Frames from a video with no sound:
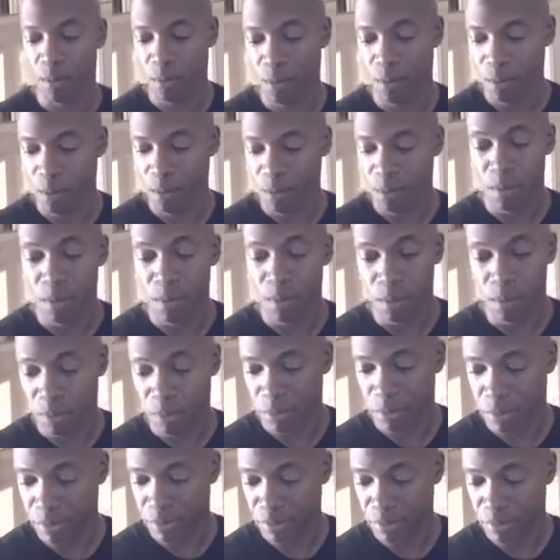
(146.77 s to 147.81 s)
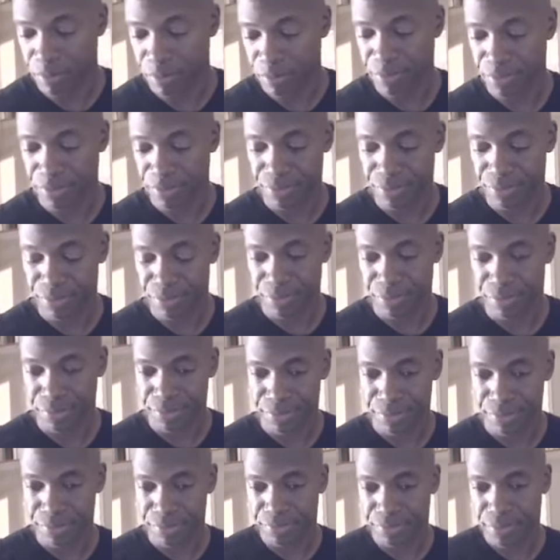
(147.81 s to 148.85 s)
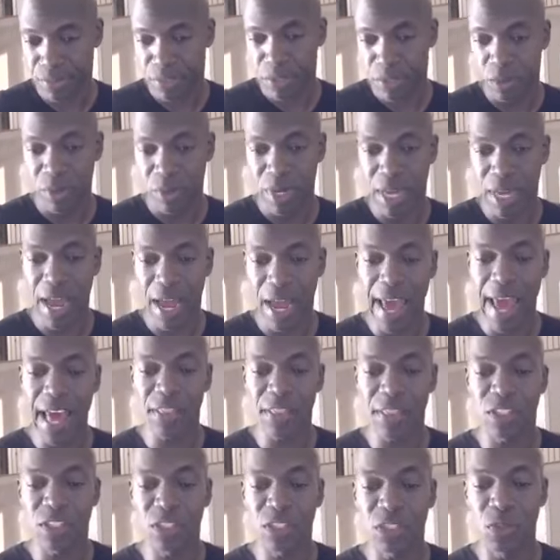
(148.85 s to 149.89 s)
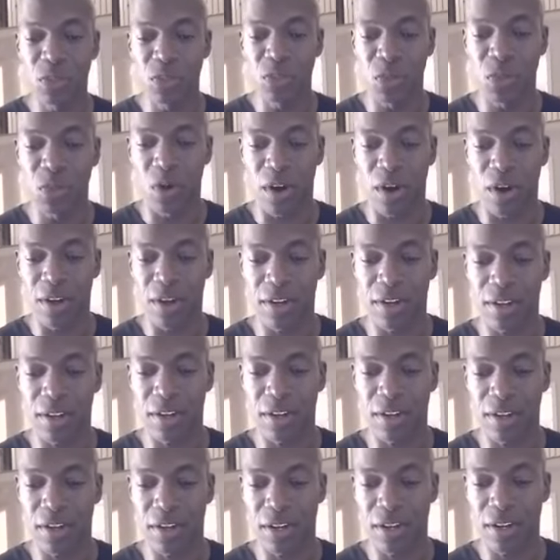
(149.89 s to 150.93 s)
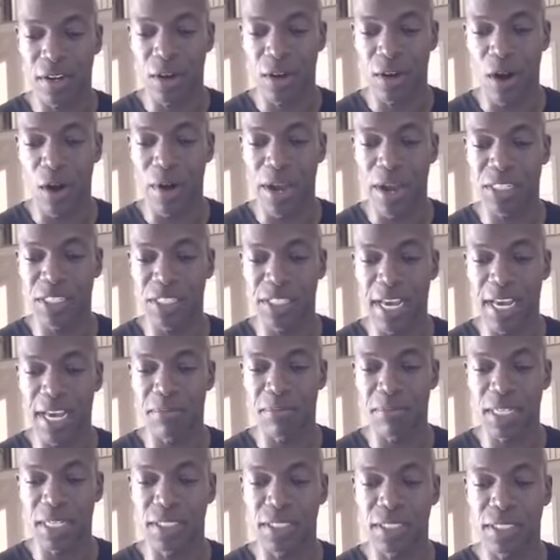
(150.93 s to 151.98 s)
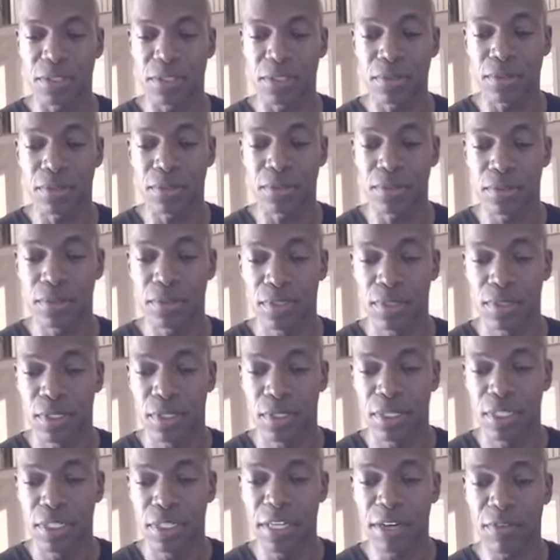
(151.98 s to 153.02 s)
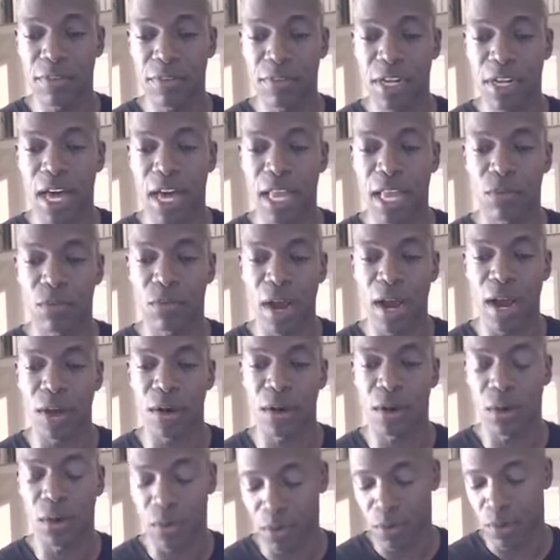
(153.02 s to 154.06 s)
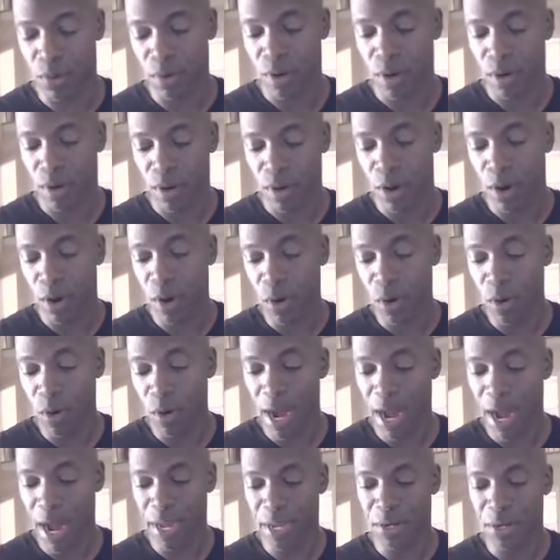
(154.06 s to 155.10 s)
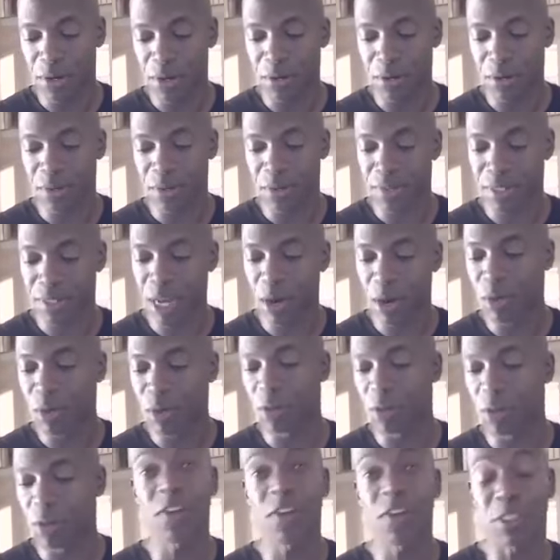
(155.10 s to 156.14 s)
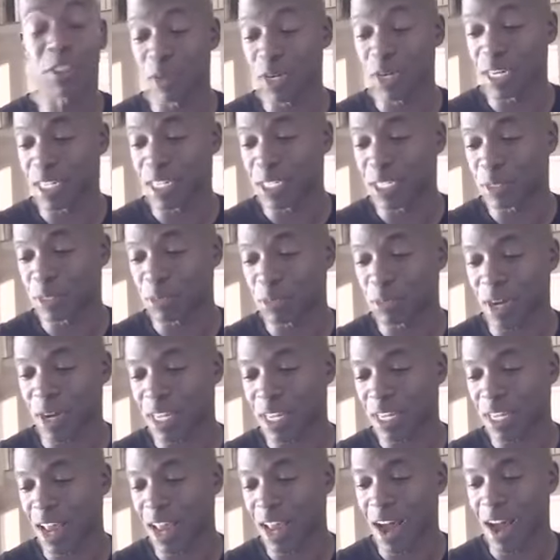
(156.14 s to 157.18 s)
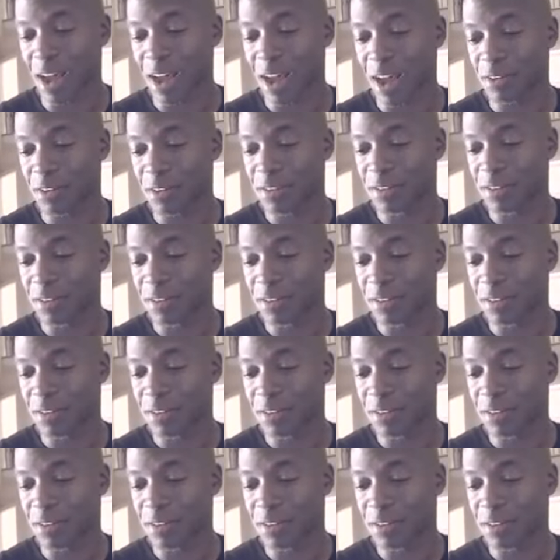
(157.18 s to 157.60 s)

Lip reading: when it comes to business. All right, we got Athens, New York. All right, James, I see you. Denver, Colorado, Ohio. Now we're on Facebook at this point, live.